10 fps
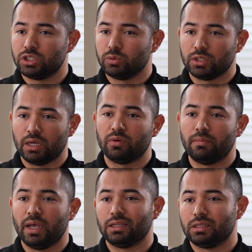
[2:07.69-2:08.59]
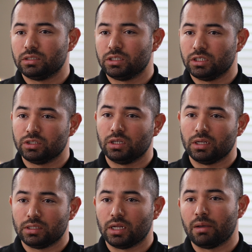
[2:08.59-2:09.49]
she was able to make that decision
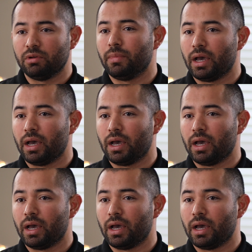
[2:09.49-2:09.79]
in a timely